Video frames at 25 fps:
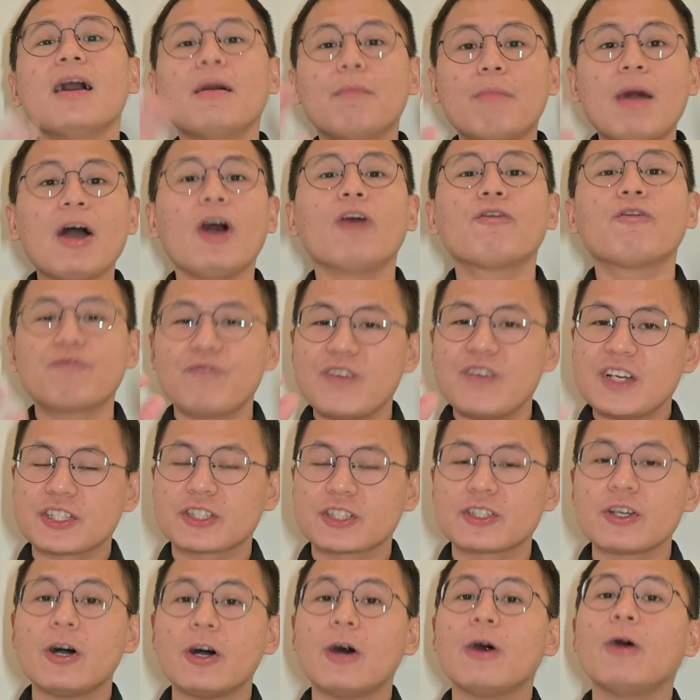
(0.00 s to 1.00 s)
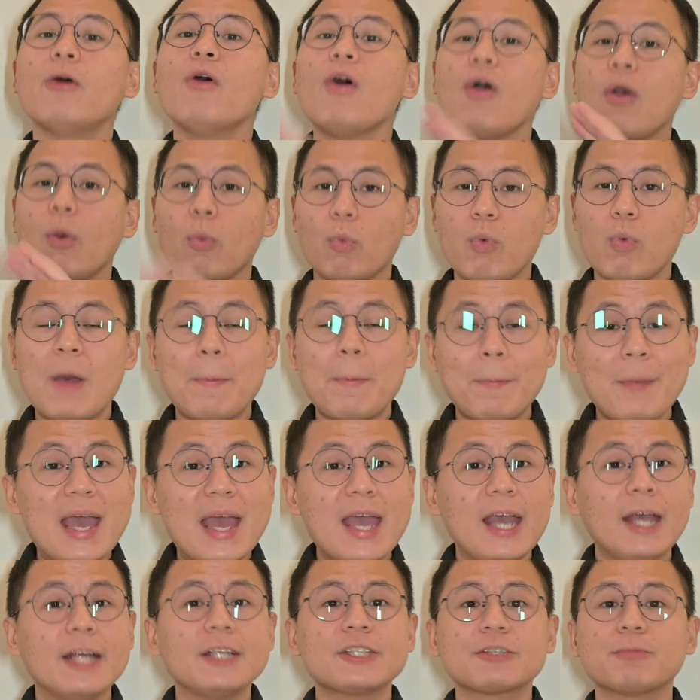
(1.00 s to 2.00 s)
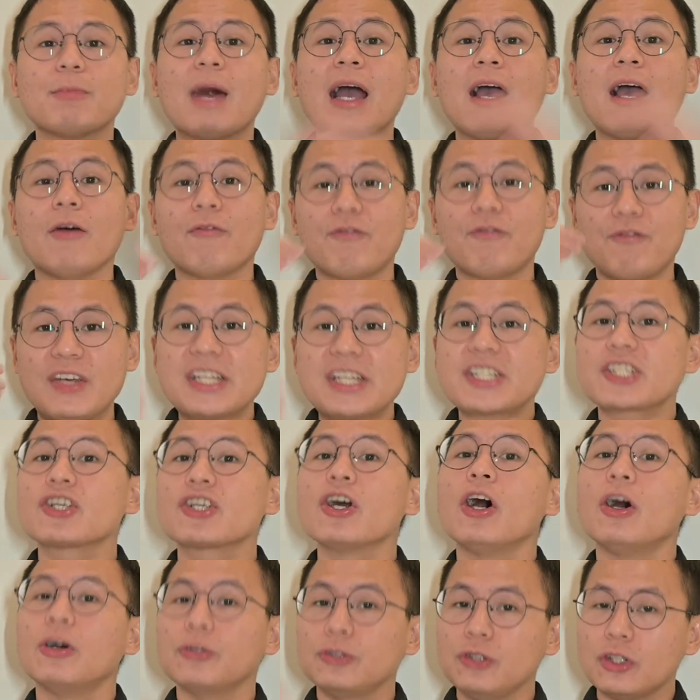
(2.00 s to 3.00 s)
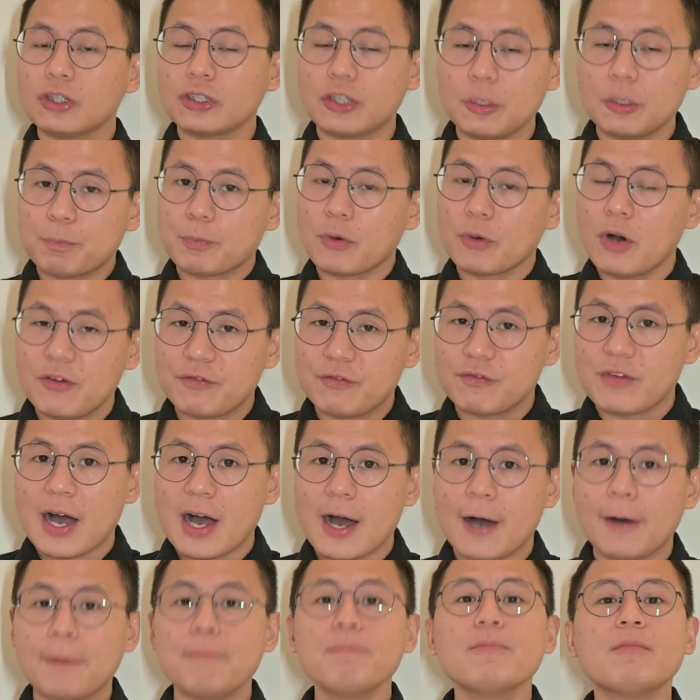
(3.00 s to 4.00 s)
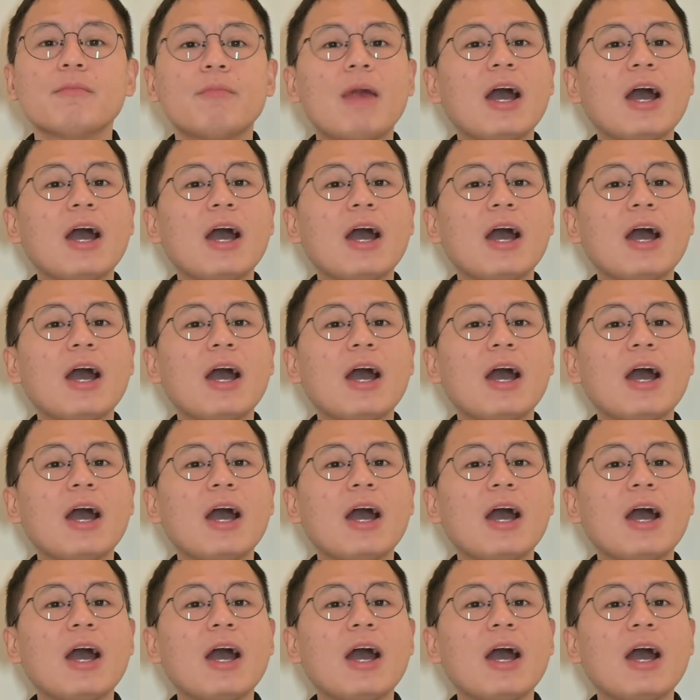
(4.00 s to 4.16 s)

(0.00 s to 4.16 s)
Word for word: my official webpage, my official YouTube profile,